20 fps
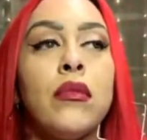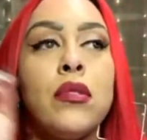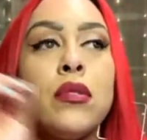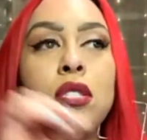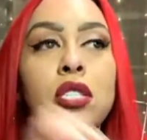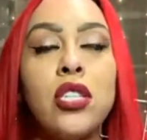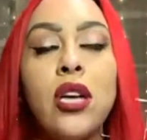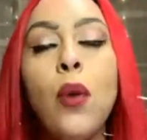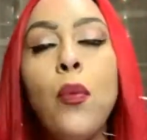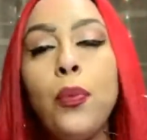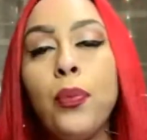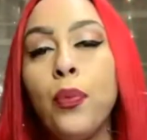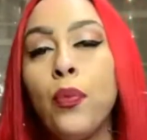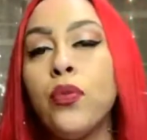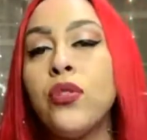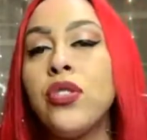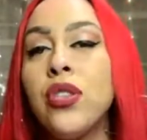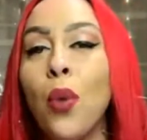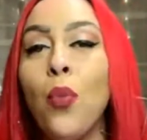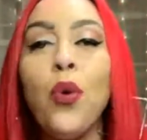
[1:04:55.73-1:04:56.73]

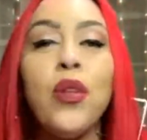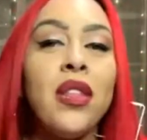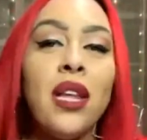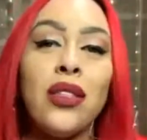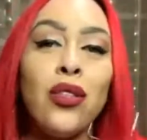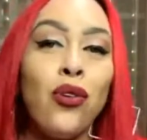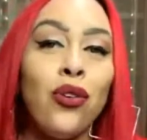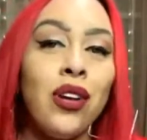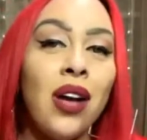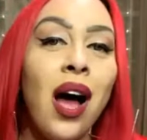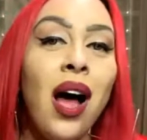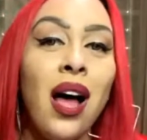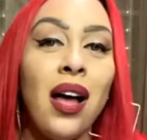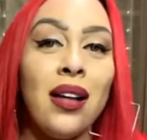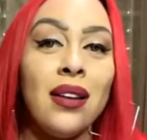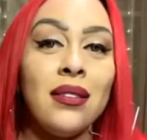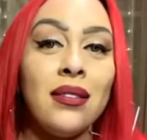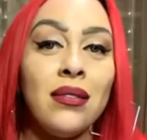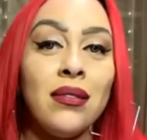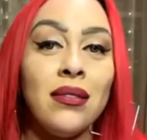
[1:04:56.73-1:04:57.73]
someone that they're not.